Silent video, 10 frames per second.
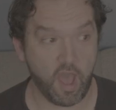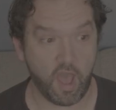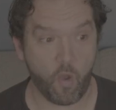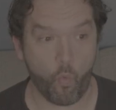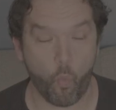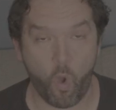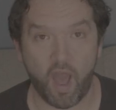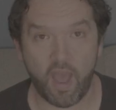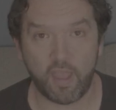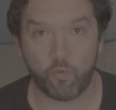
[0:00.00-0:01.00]

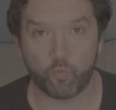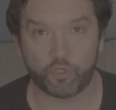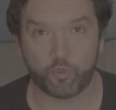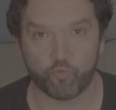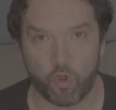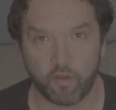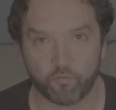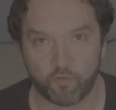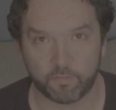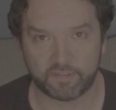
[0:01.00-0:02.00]
Why would you run
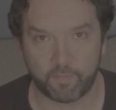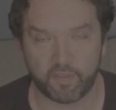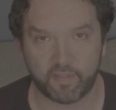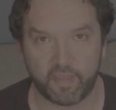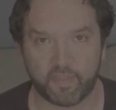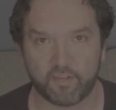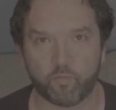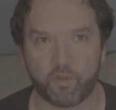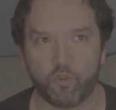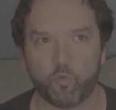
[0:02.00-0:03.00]
from something like this
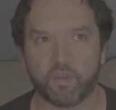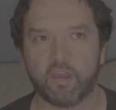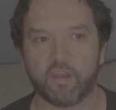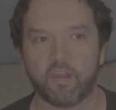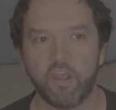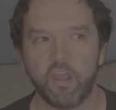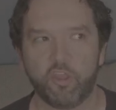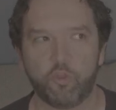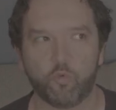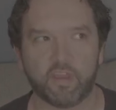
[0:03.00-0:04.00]
when you can
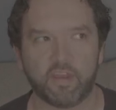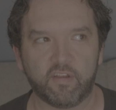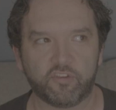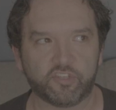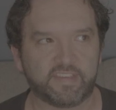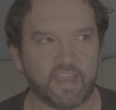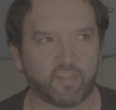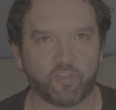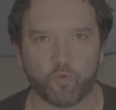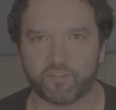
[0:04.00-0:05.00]
just get
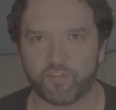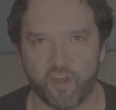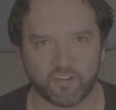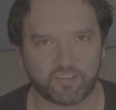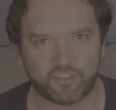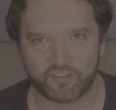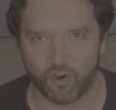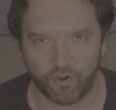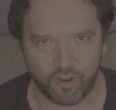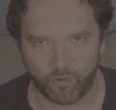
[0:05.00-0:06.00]
those thoughts
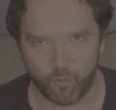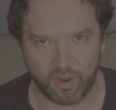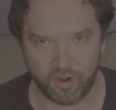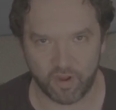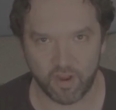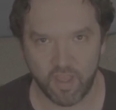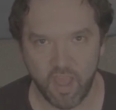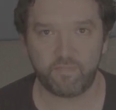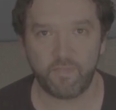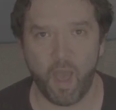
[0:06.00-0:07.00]
started quicker?
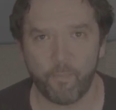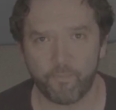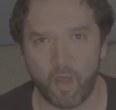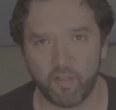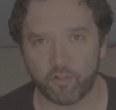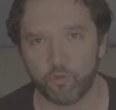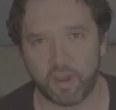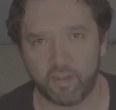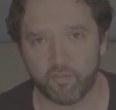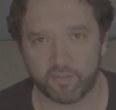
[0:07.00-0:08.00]
I'll include
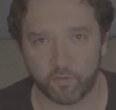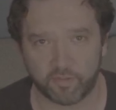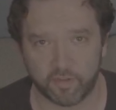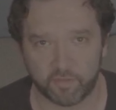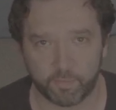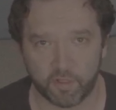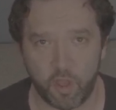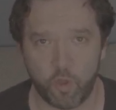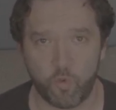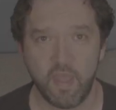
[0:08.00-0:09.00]
any resources
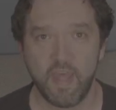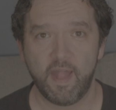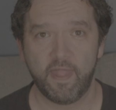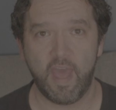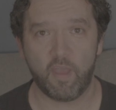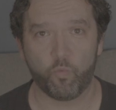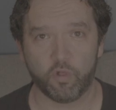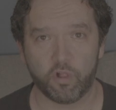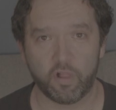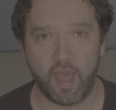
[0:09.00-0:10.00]
below that
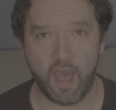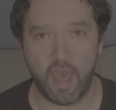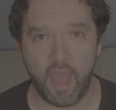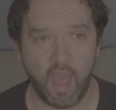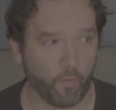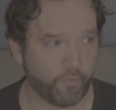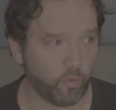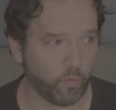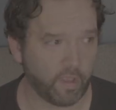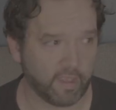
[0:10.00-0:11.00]
will help
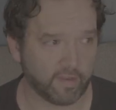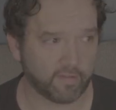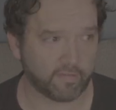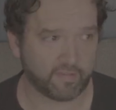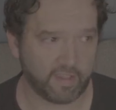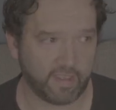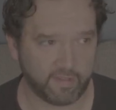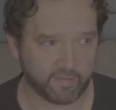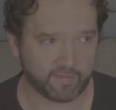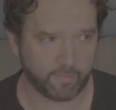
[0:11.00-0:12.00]
you in seeing
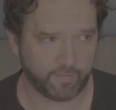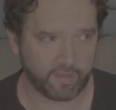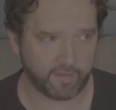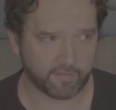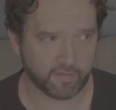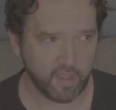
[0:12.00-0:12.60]
some of these